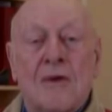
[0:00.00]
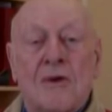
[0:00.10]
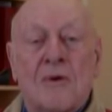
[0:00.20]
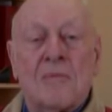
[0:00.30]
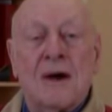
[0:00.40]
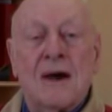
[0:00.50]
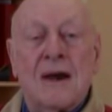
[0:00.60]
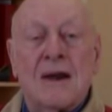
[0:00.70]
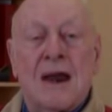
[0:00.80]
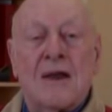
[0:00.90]
your
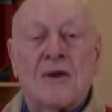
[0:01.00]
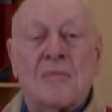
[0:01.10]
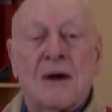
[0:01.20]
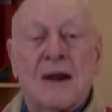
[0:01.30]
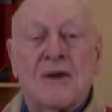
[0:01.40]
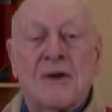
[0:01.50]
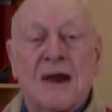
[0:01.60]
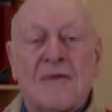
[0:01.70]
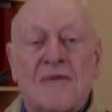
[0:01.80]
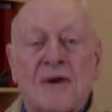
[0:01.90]
mind and your body do
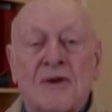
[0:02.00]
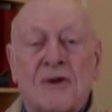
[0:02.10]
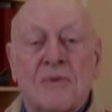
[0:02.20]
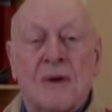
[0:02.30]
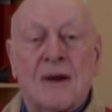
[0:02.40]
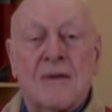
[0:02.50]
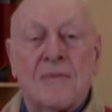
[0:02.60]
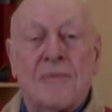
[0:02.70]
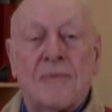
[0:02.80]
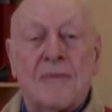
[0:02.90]
not function well,
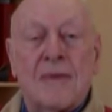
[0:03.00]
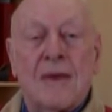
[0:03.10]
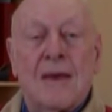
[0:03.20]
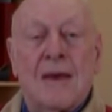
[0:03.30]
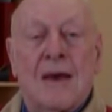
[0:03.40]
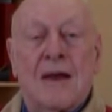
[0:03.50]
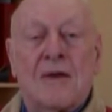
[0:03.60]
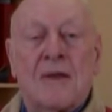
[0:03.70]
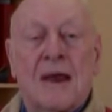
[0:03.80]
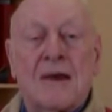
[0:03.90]
and
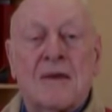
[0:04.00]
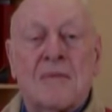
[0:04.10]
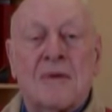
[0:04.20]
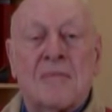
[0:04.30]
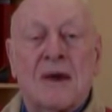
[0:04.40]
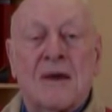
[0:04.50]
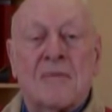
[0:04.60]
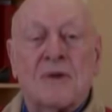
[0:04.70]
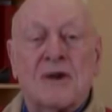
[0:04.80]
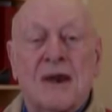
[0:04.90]
you're likely to make
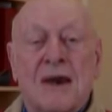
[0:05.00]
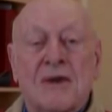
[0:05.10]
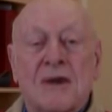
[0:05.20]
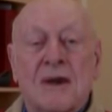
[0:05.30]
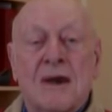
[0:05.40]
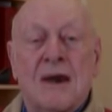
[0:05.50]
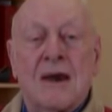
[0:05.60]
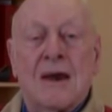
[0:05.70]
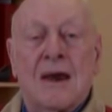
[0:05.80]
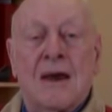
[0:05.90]
mistakes
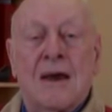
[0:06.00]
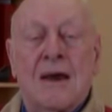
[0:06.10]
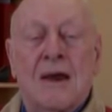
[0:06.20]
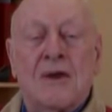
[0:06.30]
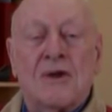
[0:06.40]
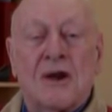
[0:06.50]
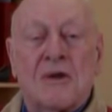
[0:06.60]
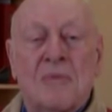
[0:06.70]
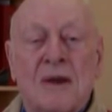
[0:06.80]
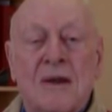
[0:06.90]
in
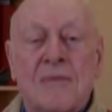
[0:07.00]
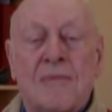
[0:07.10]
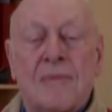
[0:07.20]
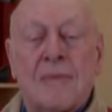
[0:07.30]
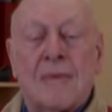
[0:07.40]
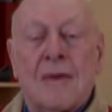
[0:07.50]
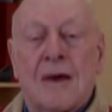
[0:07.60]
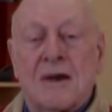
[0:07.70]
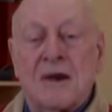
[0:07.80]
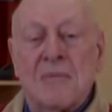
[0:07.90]
judgment.
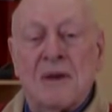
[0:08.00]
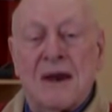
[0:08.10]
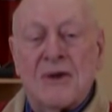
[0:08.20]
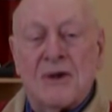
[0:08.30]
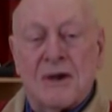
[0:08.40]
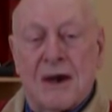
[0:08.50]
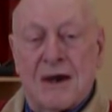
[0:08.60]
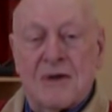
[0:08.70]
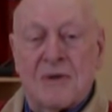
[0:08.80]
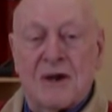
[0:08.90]
A simple
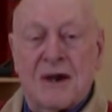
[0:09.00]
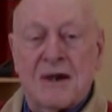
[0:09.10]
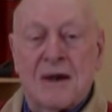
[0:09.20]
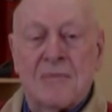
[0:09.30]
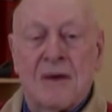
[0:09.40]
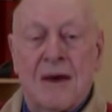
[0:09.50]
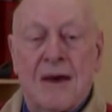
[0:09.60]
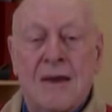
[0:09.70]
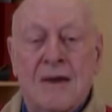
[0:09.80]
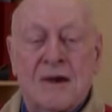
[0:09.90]
exercise, which I
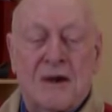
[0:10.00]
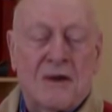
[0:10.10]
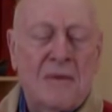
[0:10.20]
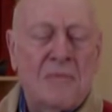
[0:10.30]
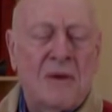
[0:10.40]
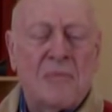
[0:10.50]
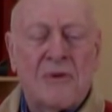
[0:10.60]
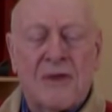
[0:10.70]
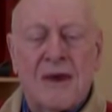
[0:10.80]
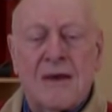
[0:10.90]
say some
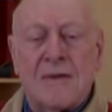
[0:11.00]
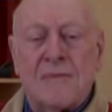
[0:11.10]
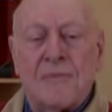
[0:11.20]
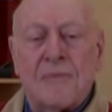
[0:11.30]
people feel